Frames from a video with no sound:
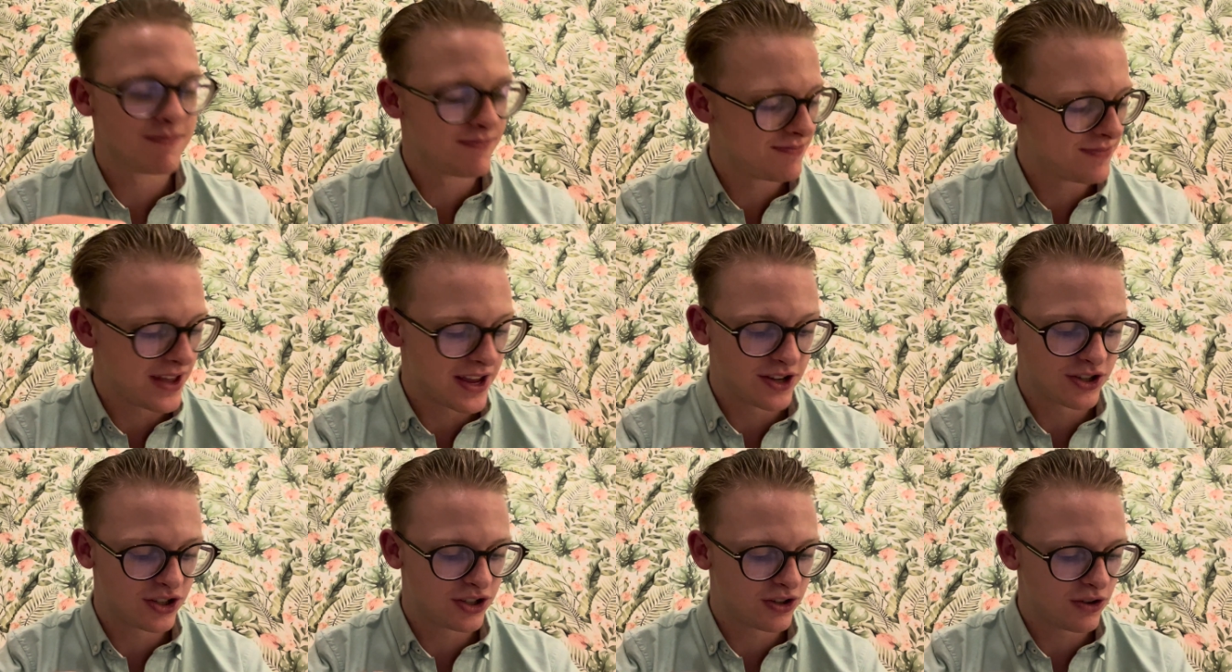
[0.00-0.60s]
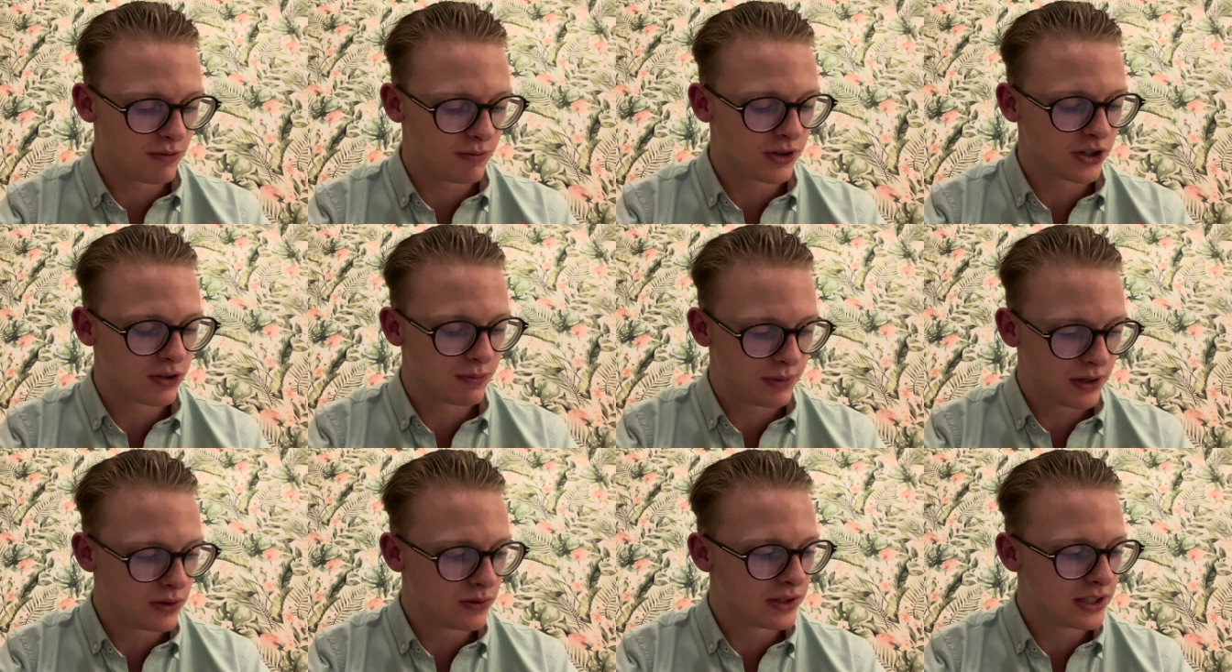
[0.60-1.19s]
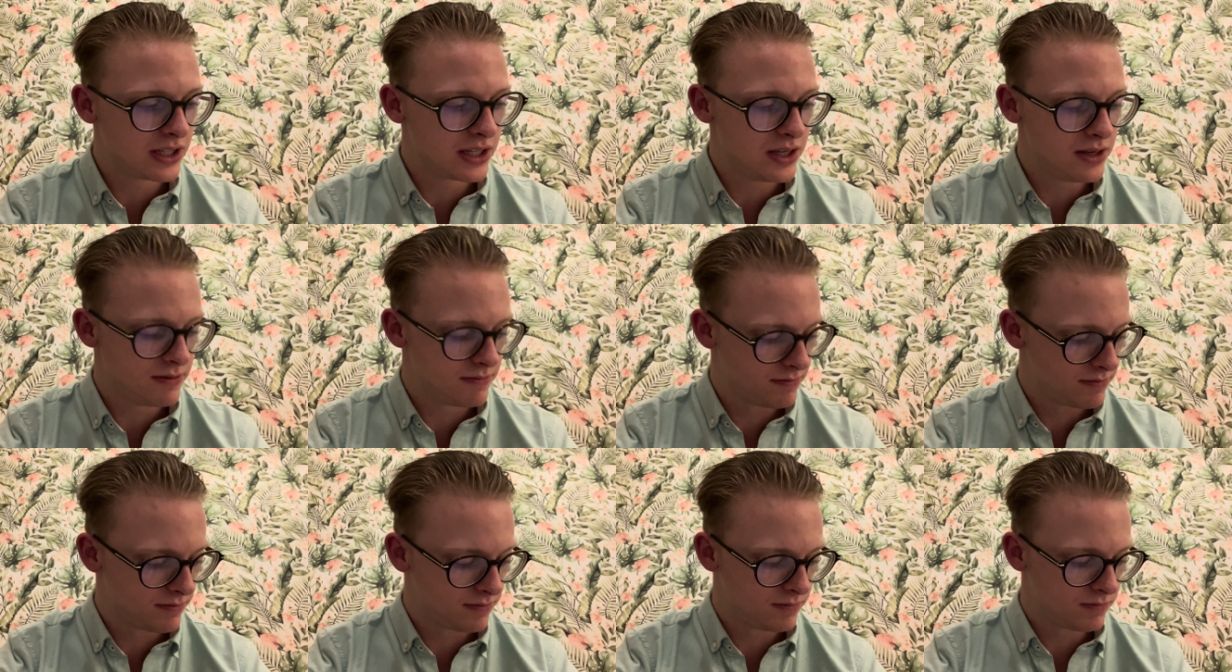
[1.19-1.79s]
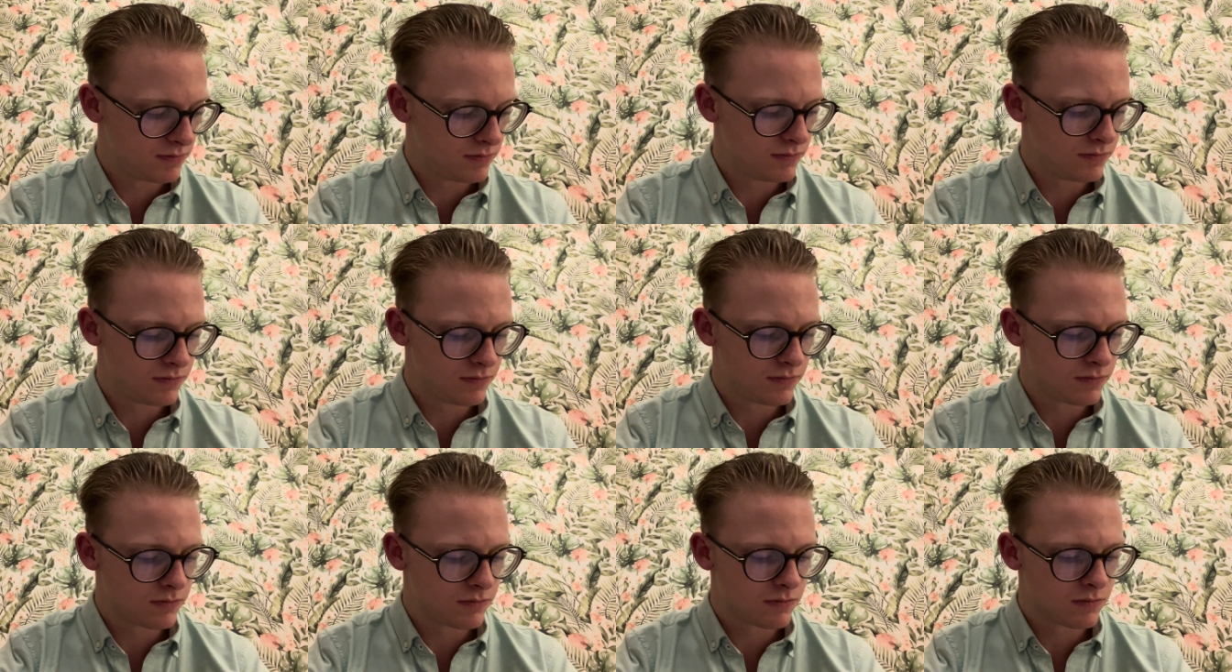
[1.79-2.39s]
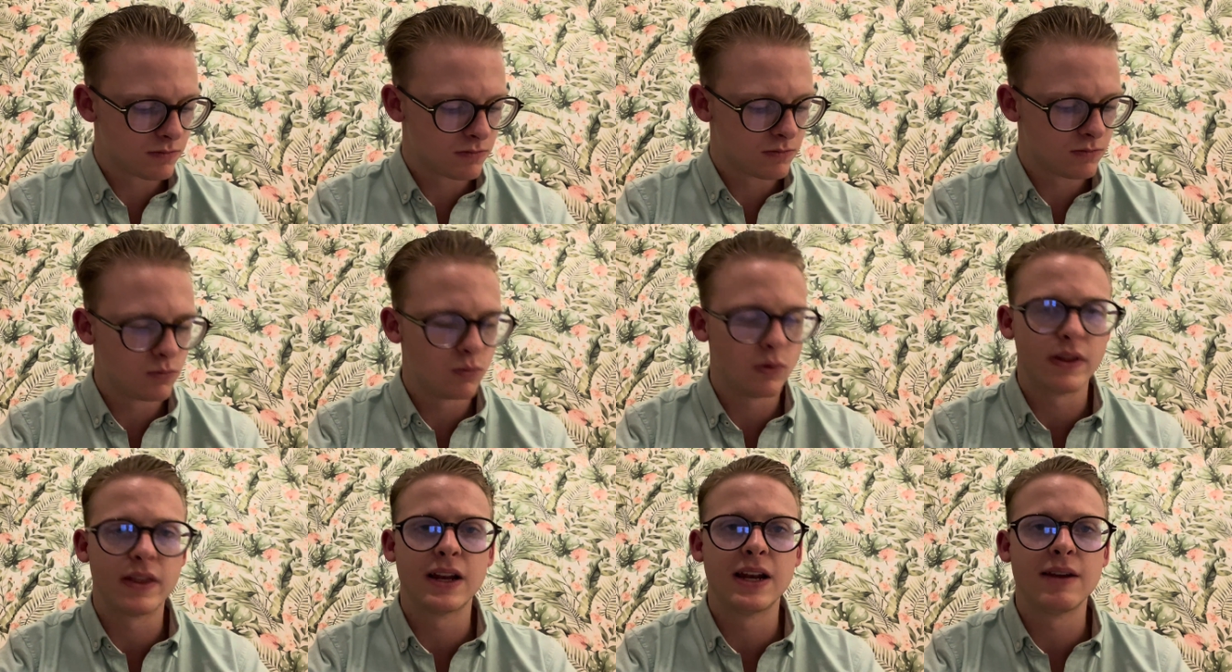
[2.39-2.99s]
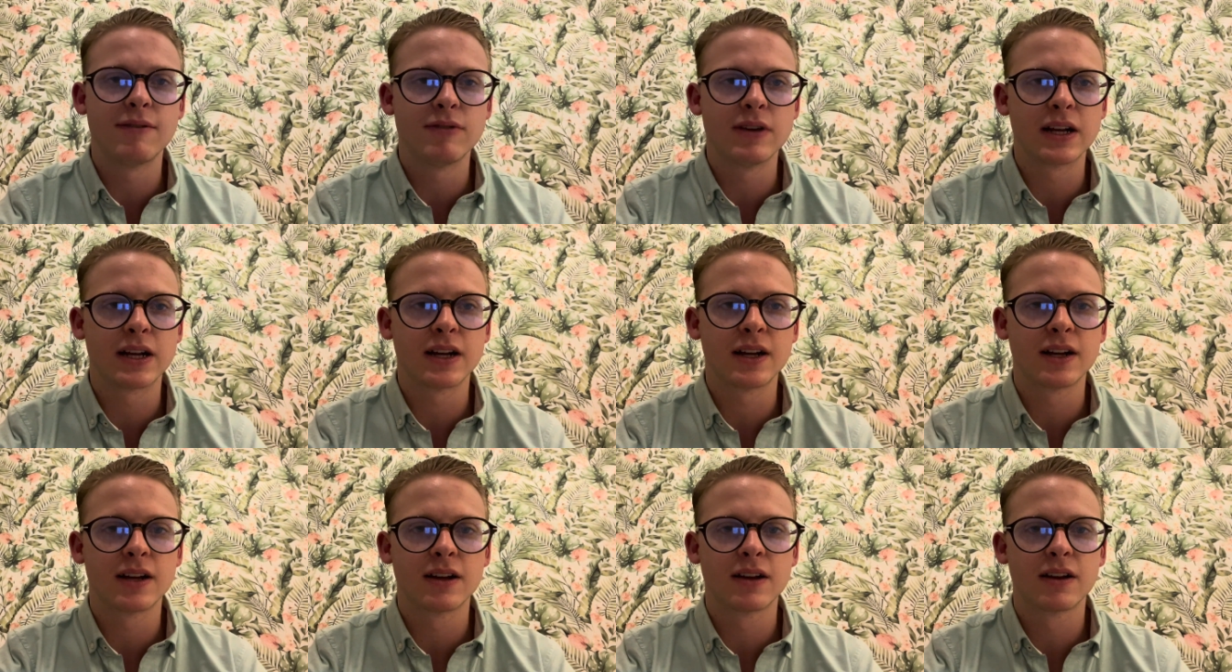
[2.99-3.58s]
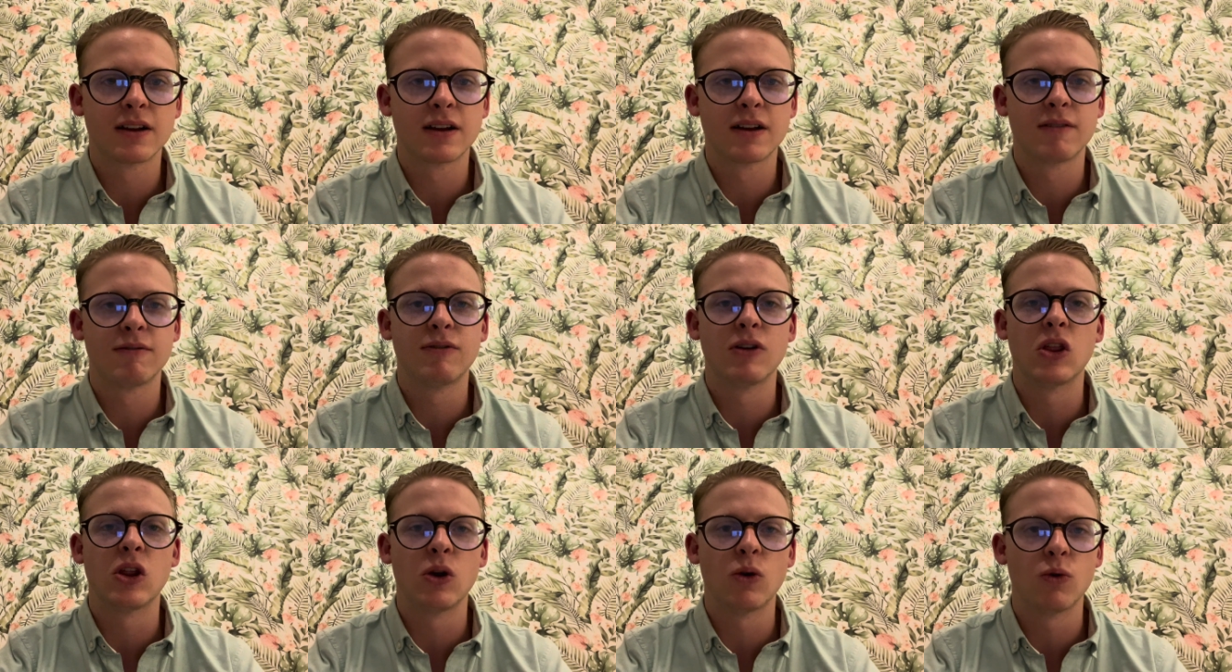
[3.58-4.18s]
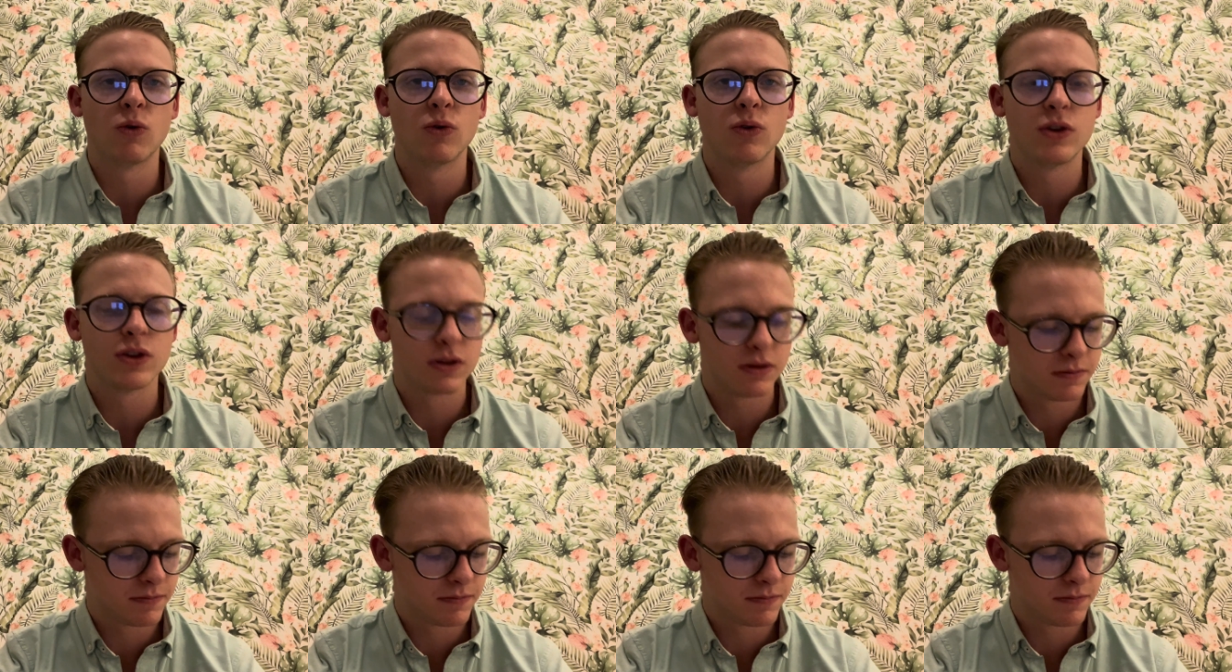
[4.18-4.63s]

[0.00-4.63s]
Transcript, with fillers: there's so much beauty with living for the Lord.